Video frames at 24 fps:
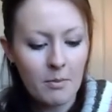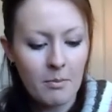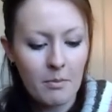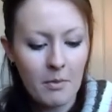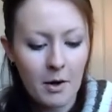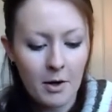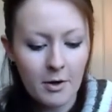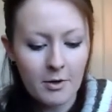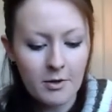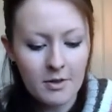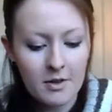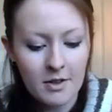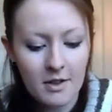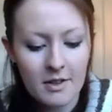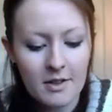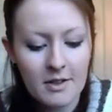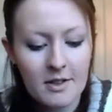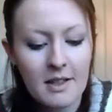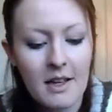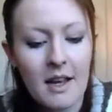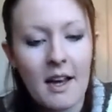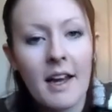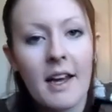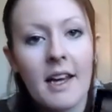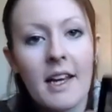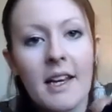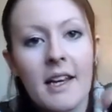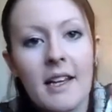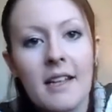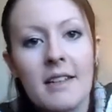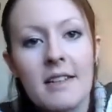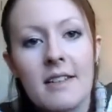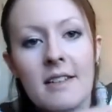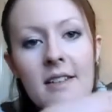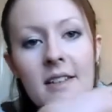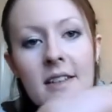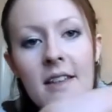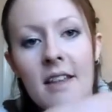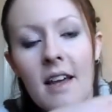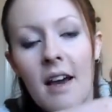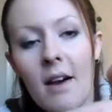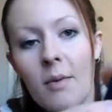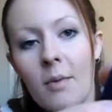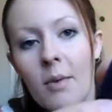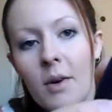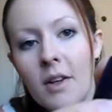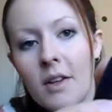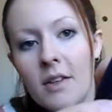the most, I'd say, is
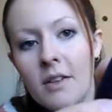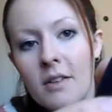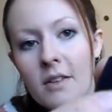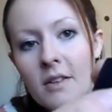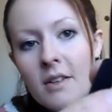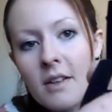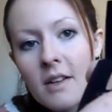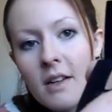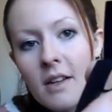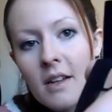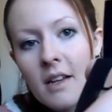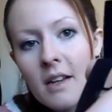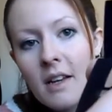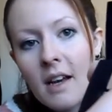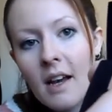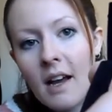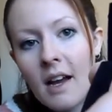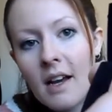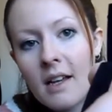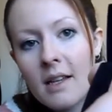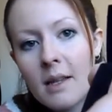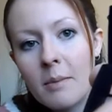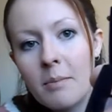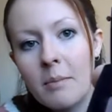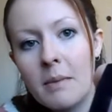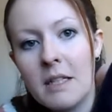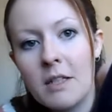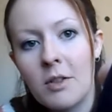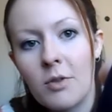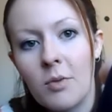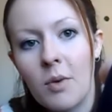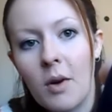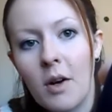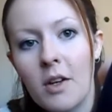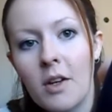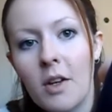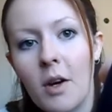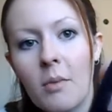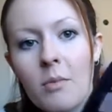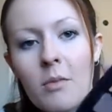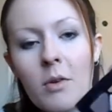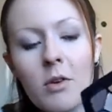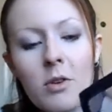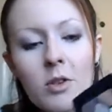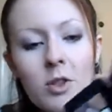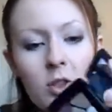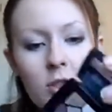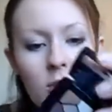that one and the middle one.
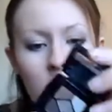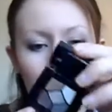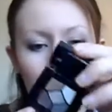I'm not